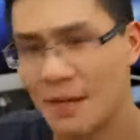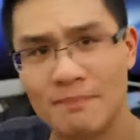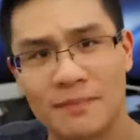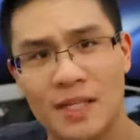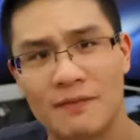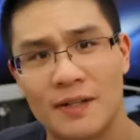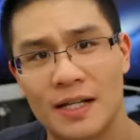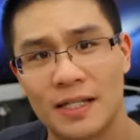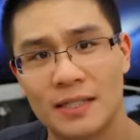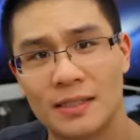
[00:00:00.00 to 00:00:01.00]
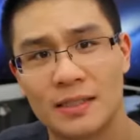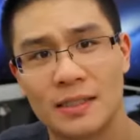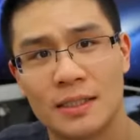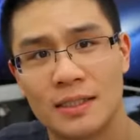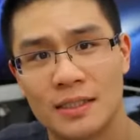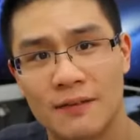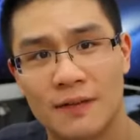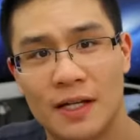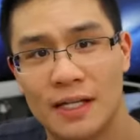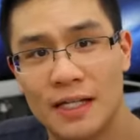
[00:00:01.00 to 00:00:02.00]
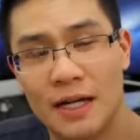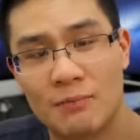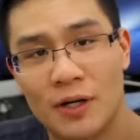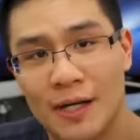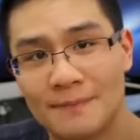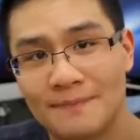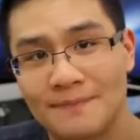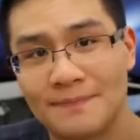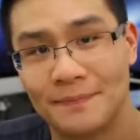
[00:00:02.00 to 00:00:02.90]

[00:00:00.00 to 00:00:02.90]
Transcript: Yep, definitely Definitely not pretty.